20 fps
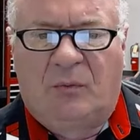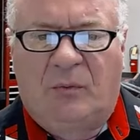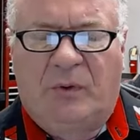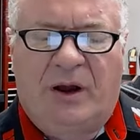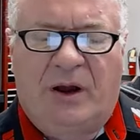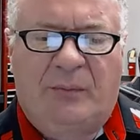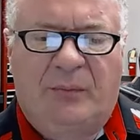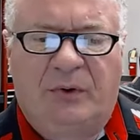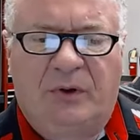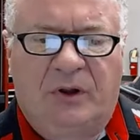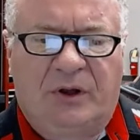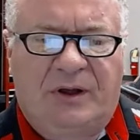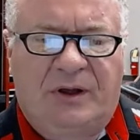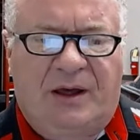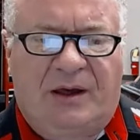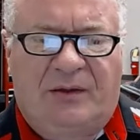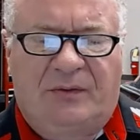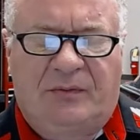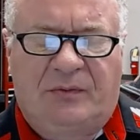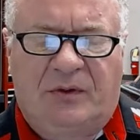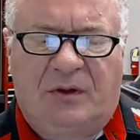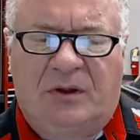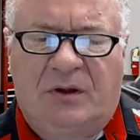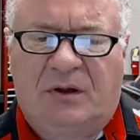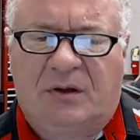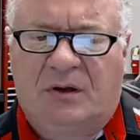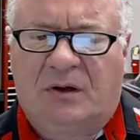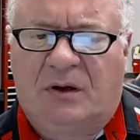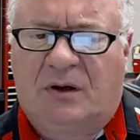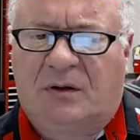What I would look at,
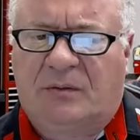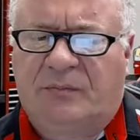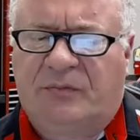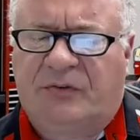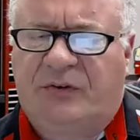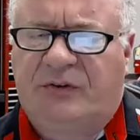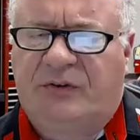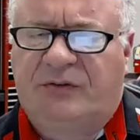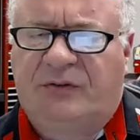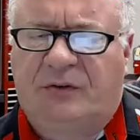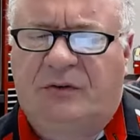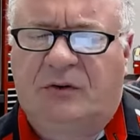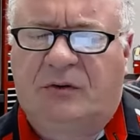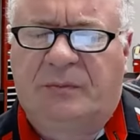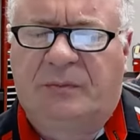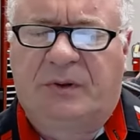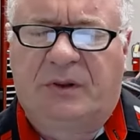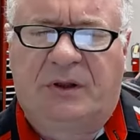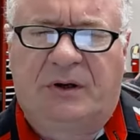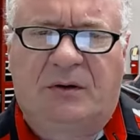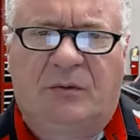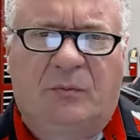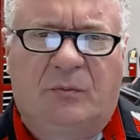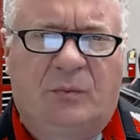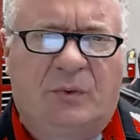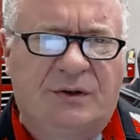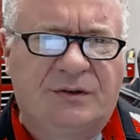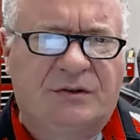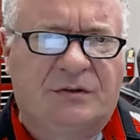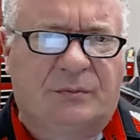since you told me that it
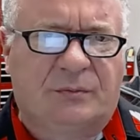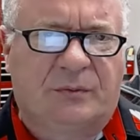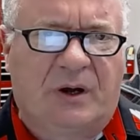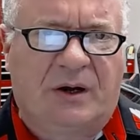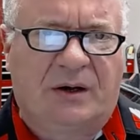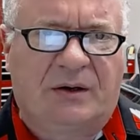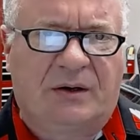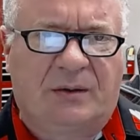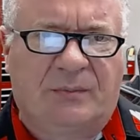was wrecked,